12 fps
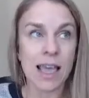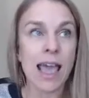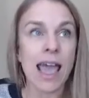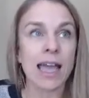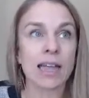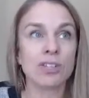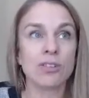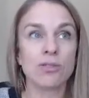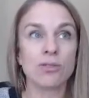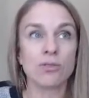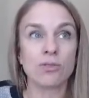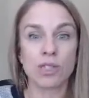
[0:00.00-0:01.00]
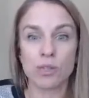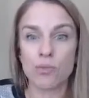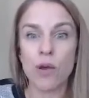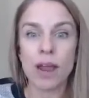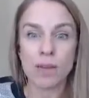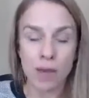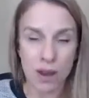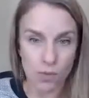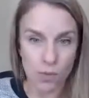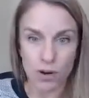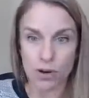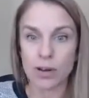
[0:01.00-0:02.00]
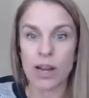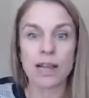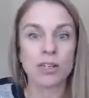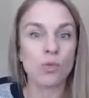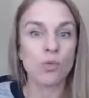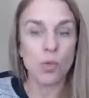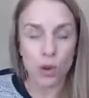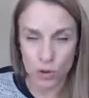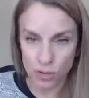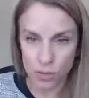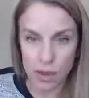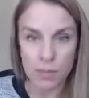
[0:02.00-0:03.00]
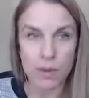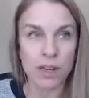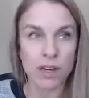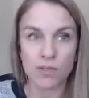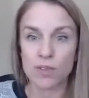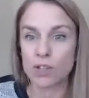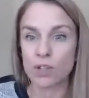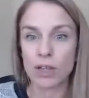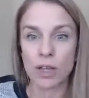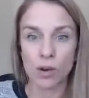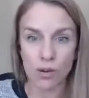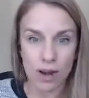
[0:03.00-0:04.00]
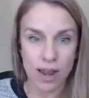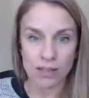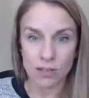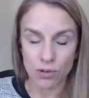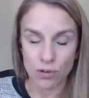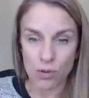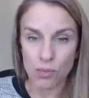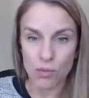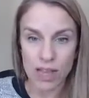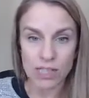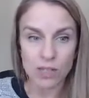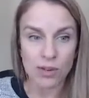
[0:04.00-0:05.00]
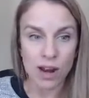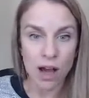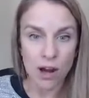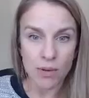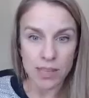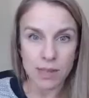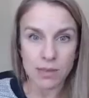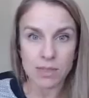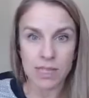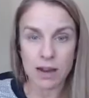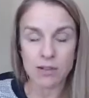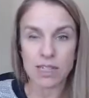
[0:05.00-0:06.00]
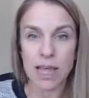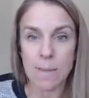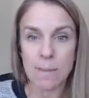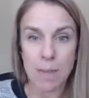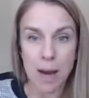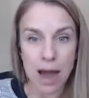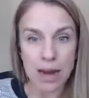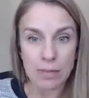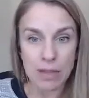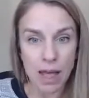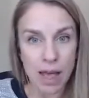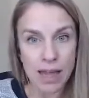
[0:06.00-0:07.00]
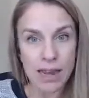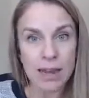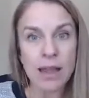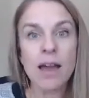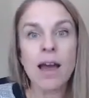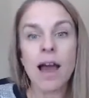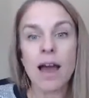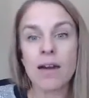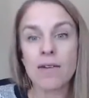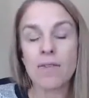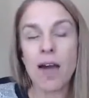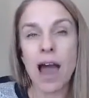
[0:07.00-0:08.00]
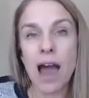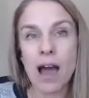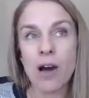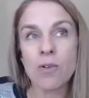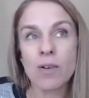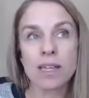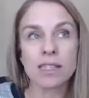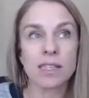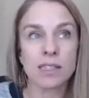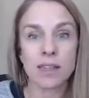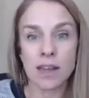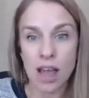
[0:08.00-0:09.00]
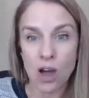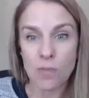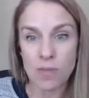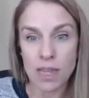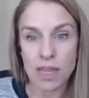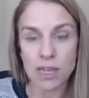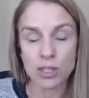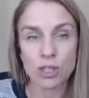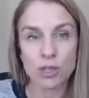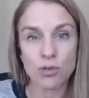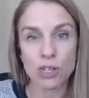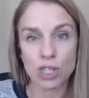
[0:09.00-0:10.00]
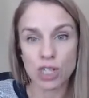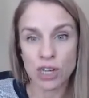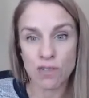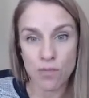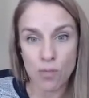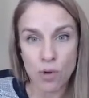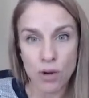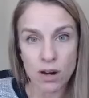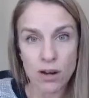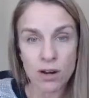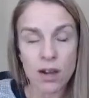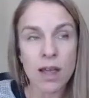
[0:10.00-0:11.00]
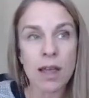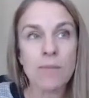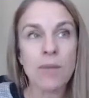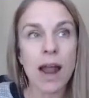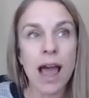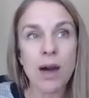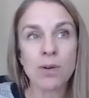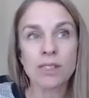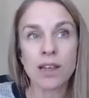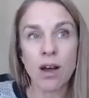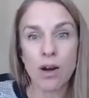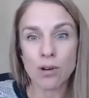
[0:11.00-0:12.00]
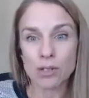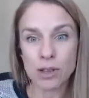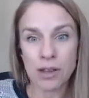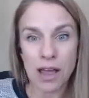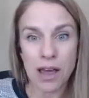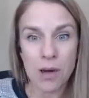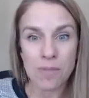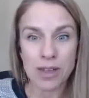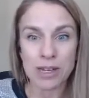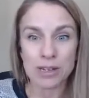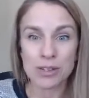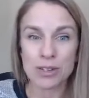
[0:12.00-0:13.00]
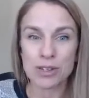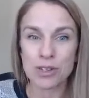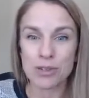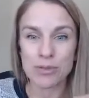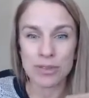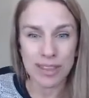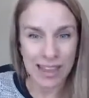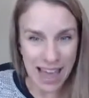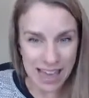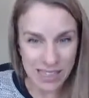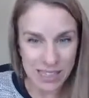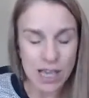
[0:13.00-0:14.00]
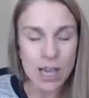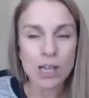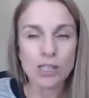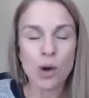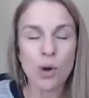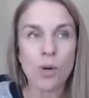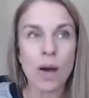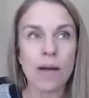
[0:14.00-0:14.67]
and to spread my word and to work with people individually or as a group, right? So it always comes down to that bottom line of how is this going to help me to achieve more, but how is it also going to help me to do less? So